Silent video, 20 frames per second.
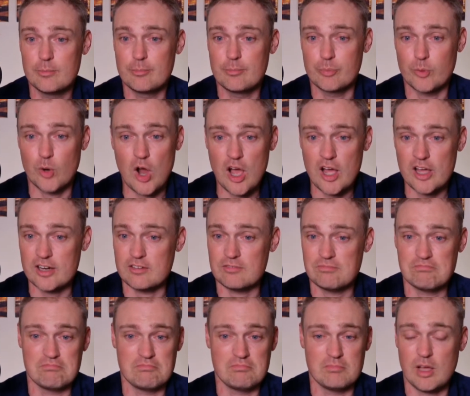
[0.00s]
brought
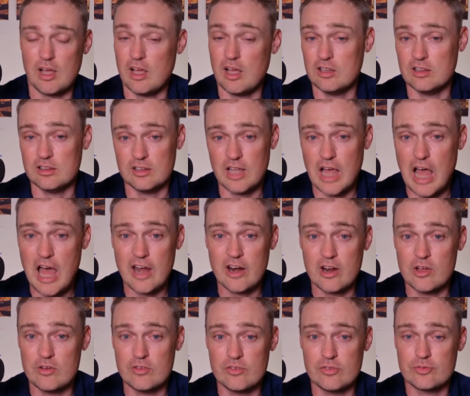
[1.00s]
a lot
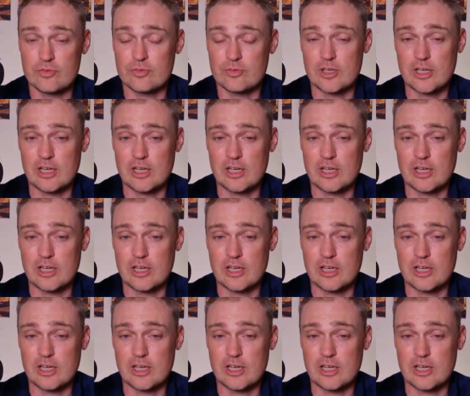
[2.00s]
of